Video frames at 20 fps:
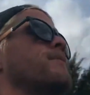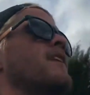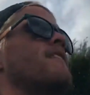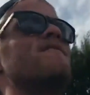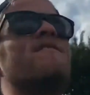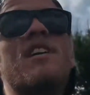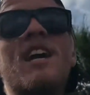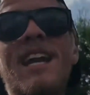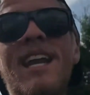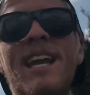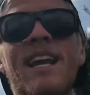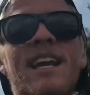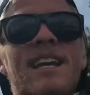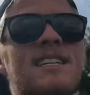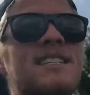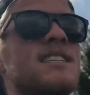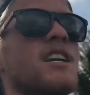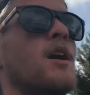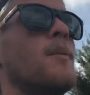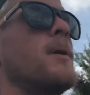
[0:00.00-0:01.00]
Fitting in
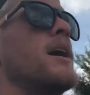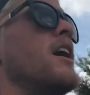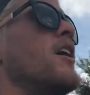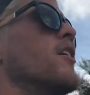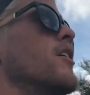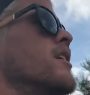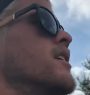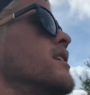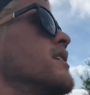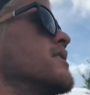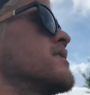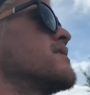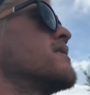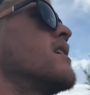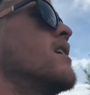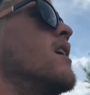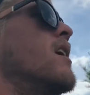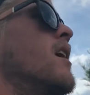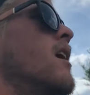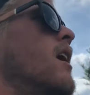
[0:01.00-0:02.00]
some areas.
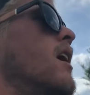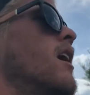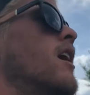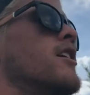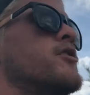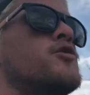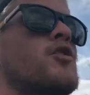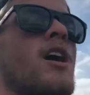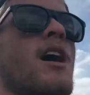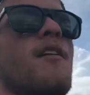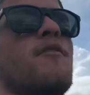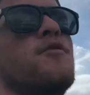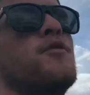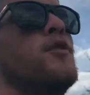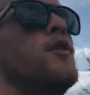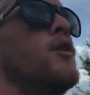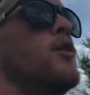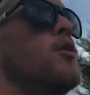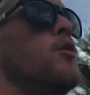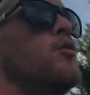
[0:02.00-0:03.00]

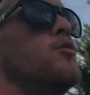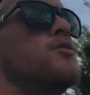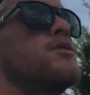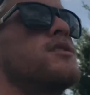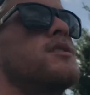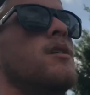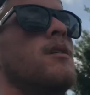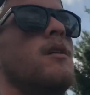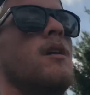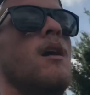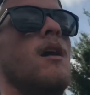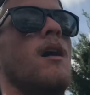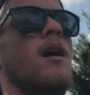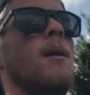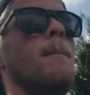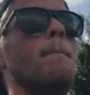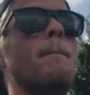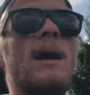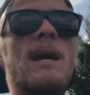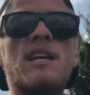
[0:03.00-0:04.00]

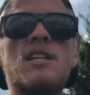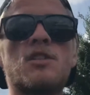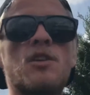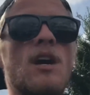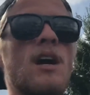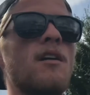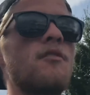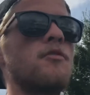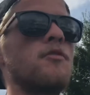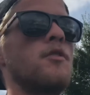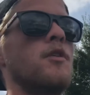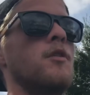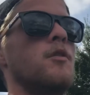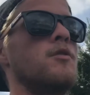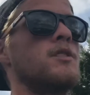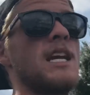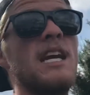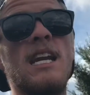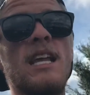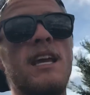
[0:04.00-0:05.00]
Drive-throughs, bank
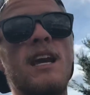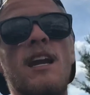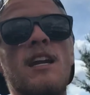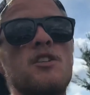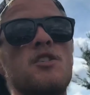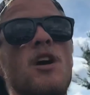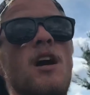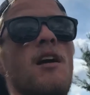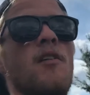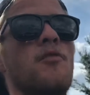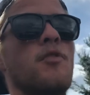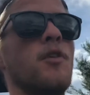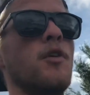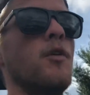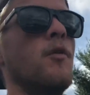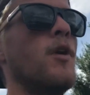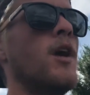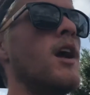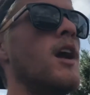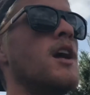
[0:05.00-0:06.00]
drive-throughs, any kind of
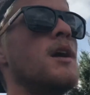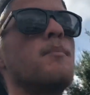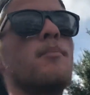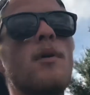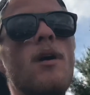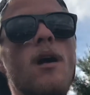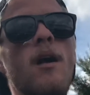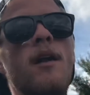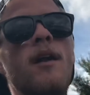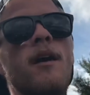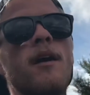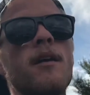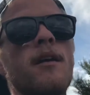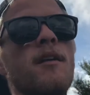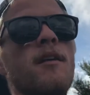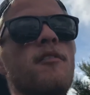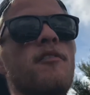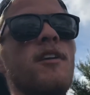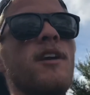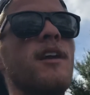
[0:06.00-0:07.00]
drive-through, probably not
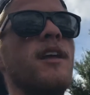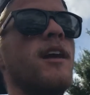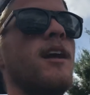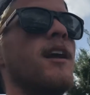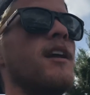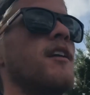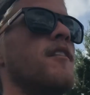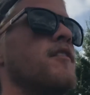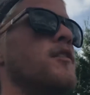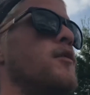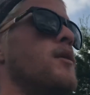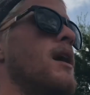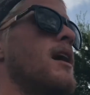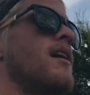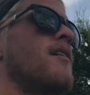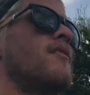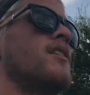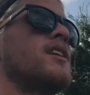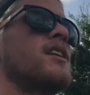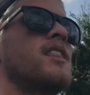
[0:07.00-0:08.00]
going to fit in if you
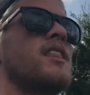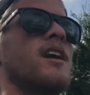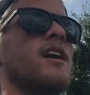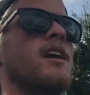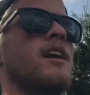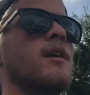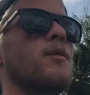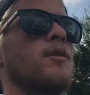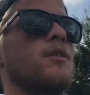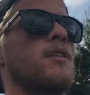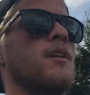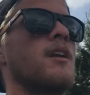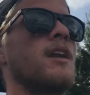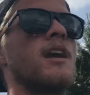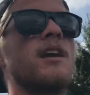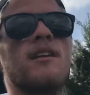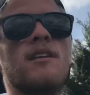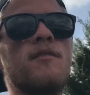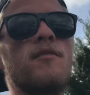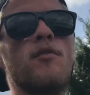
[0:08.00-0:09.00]
have anything with a
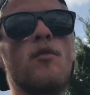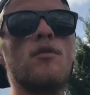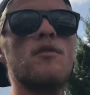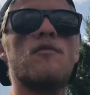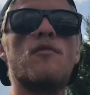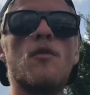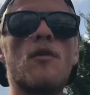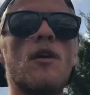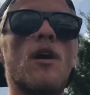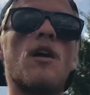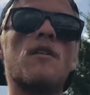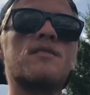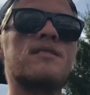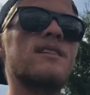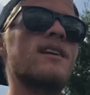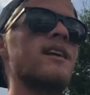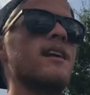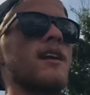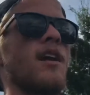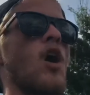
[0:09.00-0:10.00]
negative 44
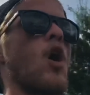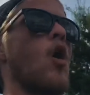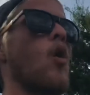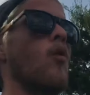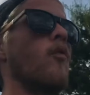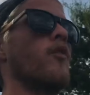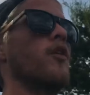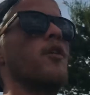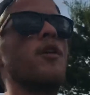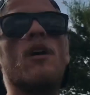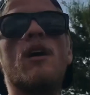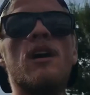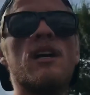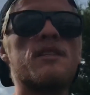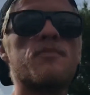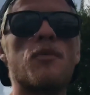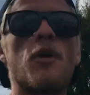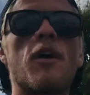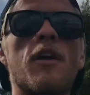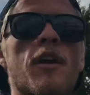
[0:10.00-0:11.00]
offset over. It's
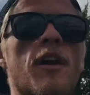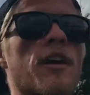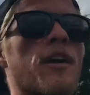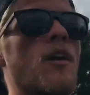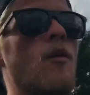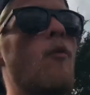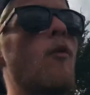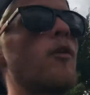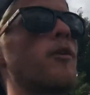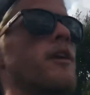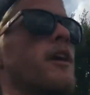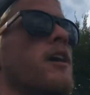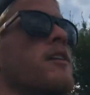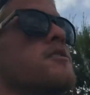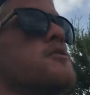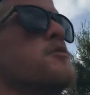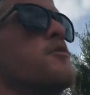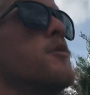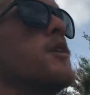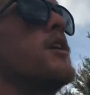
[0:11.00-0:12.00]
probably not going to work out
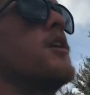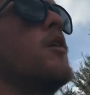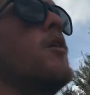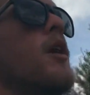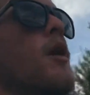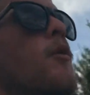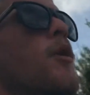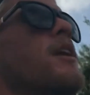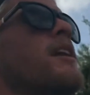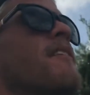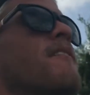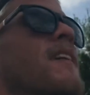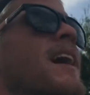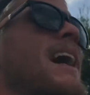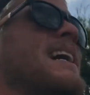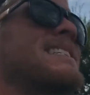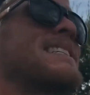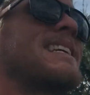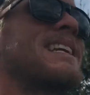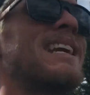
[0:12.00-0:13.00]
too well. I wouldn't
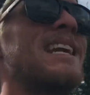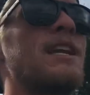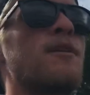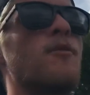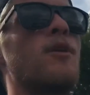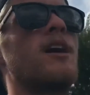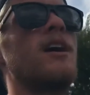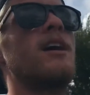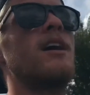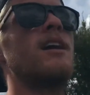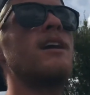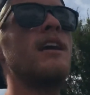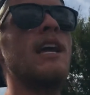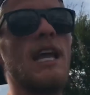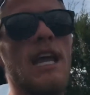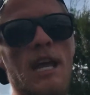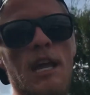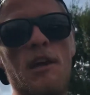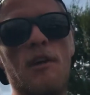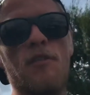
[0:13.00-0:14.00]
advise it anyway
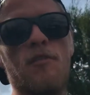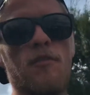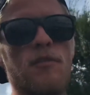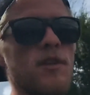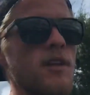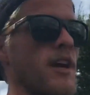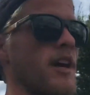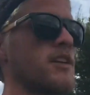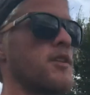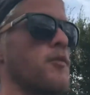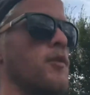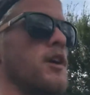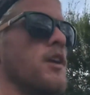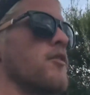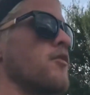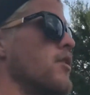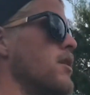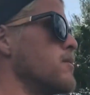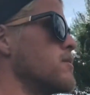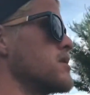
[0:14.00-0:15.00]
if you like the way your rims